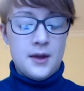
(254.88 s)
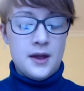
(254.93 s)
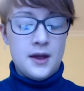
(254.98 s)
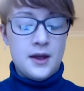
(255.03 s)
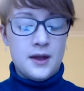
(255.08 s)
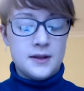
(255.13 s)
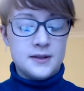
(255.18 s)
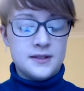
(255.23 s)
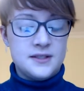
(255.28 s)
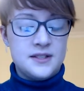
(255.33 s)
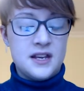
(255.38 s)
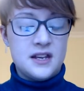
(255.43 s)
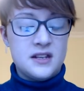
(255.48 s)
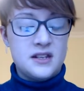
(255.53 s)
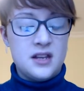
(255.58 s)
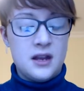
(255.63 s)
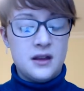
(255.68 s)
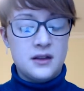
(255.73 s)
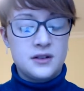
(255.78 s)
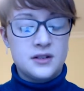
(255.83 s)
Instead,
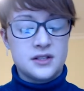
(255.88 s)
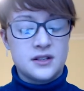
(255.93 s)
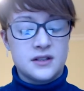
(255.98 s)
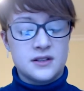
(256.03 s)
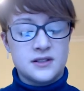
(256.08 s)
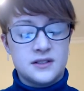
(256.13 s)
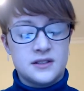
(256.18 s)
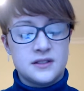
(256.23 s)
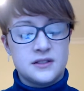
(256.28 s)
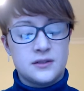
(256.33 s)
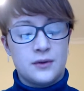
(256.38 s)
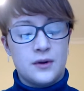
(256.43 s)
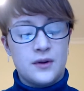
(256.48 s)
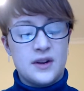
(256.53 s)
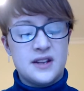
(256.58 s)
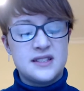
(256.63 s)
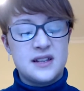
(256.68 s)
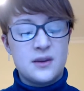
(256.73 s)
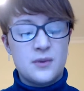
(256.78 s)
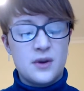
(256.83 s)
just because this is a real
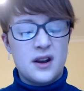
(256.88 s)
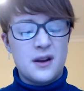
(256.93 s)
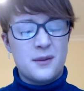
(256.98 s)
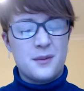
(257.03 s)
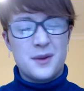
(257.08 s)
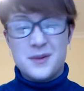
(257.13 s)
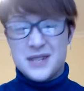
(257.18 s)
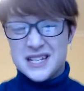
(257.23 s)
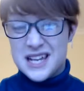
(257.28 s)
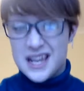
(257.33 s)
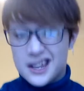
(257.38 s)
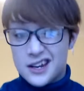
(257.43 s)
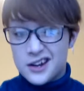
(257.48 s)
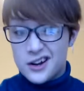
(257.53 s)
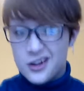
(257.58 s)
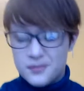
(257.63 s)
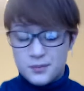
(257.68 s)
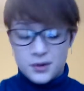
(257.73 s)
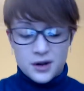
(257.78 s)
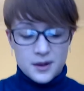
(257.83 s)
easy one, I'm going to be taking it
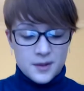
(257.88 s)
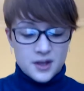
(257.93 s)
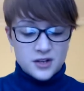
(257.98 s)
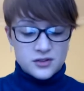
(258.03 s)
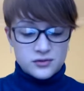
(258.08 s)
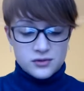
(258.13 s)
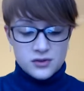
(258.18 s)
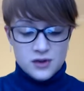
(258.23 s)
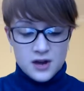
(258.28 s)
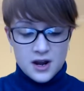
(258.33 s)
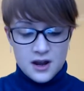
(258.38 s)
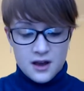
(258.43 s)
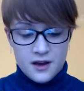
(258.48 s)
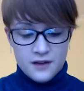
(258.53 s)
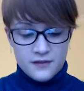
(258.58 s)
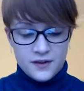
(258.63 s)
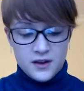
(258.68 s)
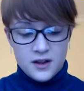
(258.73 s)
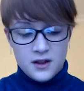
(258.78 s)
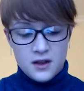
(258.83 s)
off pretty much right
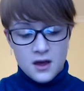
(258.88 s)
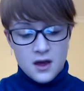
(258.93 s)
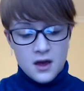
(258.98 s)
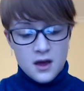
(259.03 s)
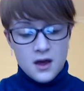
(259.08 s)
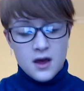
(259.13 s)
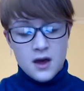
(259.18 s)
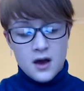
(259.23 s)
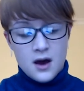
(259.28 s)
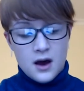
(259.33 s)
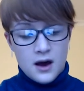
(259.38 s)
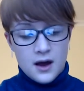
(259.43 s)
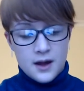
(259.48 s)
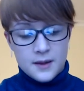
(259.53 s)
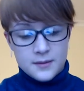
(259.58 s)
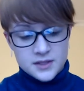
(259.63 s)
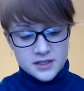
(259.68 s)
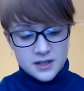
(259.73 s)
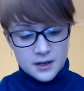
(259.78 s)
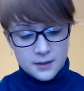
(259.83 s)
after. I'm
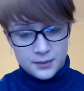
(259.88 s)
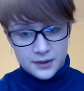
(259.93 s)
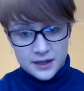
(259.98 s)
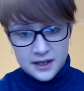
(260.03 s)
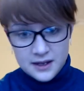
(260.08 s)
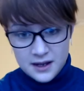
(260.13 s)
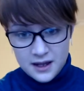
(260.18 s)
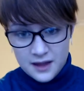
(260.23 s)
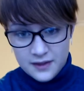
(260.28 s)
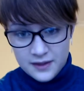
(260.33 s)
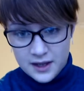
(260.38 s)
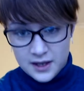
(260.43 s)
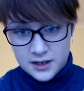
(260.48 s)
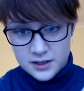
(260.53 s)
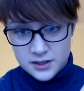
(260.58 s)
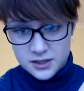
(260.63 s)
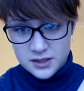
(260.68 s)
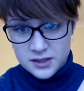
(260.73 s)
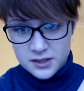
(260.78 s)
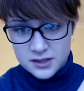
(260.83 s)
just going to blend out the
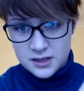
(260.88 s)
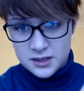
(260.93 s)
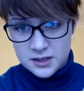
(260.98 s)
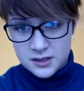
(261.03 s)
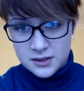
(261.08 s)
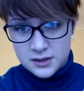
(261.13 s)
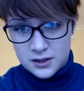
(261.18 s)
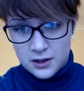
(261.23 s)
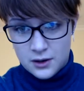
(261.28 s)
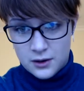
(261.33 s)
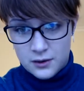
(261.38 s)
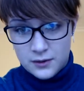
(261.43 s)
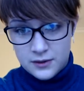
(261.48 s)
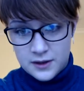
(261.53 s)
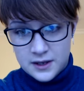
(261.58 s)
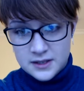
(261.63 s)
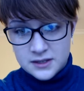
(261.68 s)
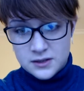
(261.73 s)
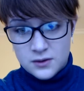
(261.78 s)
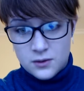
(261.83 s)
edges, so
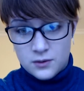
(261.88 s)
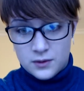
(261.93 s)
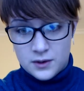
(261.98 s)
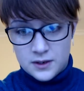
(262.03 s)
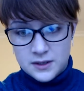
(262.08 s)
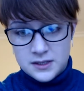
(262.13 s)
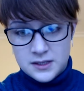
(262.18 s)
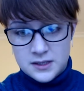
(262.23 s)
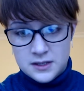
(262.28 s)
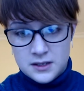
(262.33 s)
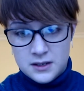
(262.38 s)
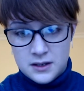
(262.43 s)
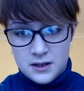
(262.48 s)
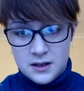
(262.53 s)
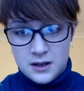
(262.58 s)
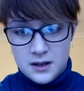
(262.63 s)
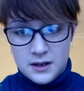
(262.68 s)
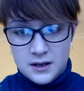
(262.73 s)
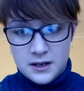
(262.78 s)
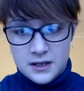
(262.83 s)
these corners
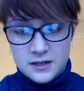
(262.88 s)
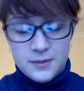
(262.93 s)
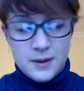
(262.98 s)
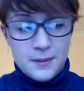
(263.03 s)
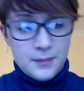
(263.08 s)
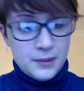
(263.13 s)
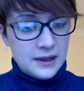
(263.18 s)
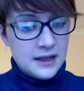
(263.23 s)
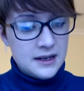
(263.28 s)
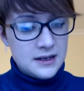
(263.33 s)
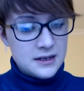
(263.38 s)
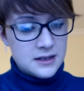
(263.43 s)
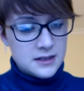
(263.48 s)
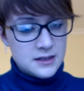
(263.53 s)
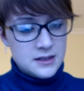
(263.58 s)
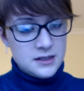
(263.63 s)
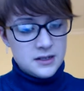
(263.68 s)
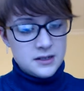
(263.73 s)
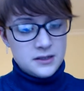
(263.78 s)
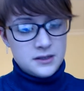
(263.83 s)
need to be blended
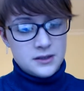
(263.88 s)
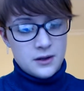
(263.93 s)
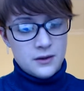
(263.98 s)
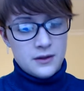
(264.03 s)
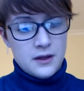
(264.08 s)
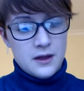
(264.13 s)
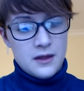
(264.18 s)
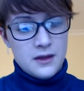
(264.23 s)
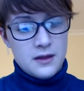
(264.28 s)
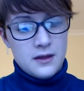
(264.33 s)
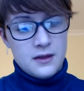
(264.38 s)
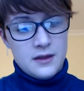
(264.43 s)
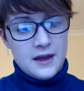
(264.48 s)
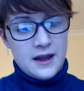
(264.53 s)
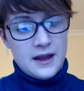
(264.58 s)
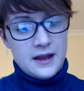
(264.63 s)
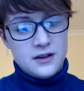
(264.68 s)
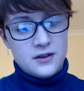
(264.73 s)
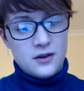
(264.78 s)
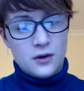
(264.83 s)
so that
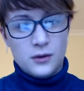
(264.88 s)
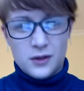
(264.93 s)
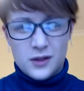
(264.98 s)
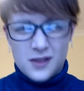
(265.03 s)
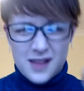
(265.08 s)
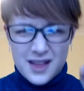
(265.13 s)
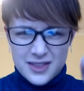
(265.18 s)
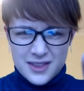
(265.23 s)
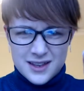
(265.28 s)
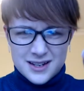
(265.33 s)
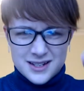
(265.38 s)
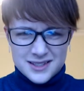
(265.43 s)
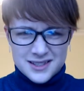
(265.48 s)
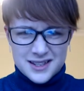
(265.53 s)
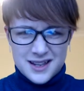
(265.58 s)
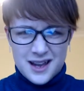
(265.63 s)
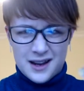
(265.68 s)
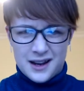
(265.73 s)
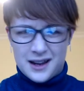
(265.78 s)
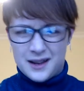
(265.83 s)
they don't look like they're just
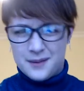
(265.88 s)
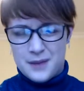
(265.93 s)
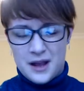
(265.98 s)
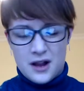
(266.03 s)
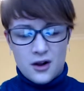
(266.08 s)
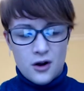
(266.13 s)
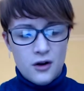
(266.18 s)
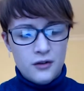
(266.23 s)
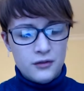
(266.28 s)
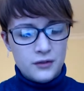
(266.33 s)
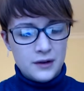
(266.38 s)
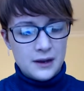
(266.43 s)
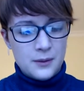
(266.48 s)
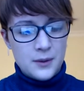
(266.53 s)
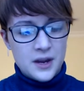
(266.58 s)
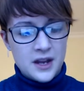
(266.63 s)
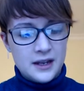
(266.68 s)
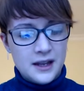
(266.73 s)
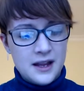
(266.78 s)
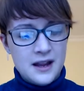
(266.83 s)
cutting back off really
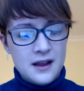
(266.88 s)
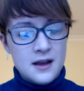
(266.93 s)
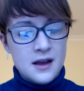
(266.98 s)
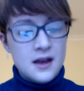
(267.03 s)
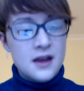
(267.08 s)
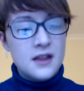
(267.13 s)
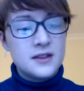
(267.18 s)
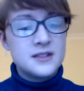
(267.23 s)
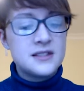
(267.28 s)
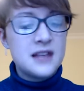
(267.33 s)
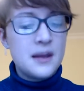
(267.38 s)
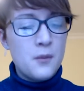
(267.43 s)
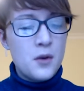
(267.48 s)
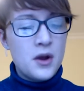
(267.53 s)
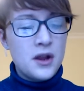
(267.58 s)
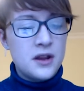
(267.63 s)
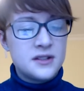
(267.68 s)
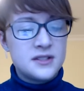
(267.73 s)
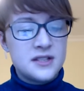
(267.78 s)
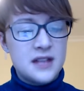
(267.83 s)
weirdly. The same way
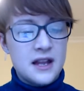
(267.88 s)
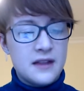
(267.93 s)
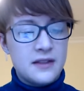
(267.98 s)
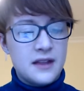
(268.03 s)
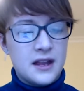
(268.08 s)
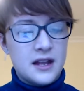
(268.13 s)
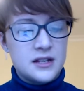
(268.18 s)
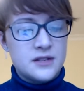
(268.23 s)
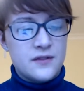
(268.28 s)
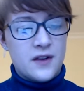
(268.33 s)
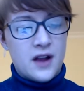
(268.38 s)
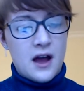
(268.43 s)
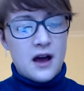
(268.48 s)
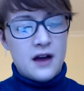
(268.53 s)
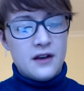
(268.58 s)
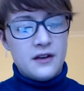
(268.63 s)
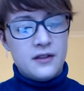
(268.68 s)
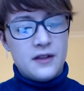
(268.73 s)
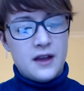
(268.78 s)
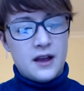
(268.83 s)
you'd see at the edge of a cut,
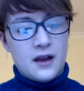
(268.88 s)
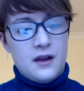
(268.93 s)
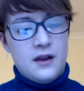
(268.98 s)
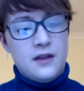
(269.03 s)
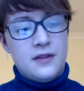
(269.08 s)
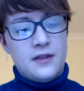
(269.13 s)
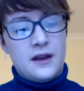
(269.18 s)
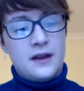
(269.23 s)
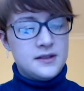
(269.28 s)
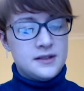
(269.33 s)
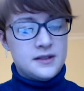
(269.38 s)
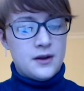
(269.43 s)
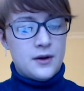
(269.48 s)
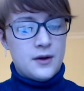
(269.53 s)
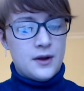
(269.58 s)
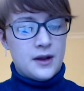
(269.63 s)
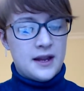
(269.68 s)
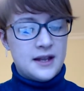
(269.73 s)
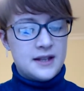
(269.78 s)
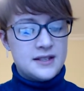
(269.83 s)
that kind of thing. So
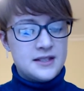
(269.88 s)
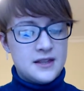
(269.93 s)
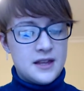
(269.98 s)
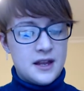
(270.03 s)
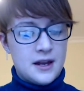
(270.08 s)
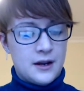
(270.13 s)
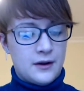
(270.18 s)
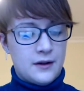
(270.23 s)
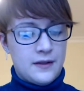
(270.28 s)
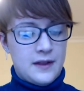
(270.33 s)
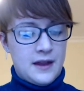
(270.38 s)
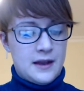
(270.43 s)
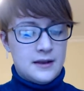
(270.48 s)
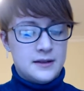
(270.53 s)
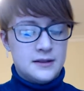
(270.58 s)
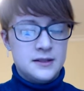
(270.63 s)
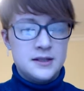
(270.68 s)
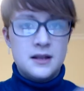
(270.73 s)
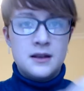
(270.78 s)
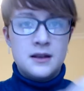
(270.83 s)
it gets thinner at the ends.